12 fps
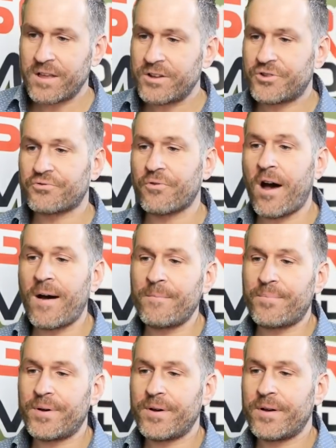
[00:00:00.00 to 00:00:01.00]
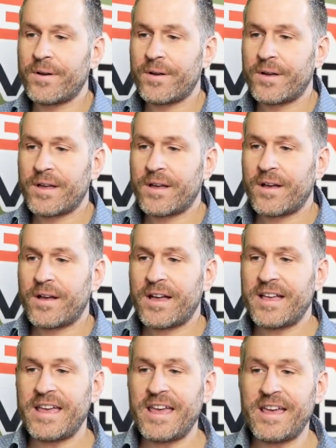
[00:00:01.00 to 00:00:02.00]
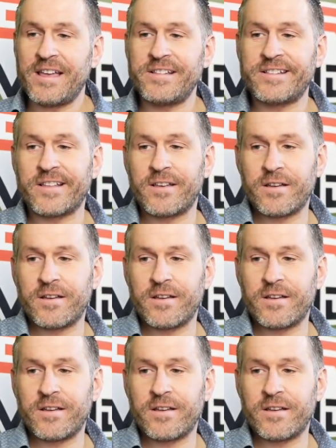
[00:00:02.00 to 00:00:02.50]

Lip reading: Trump is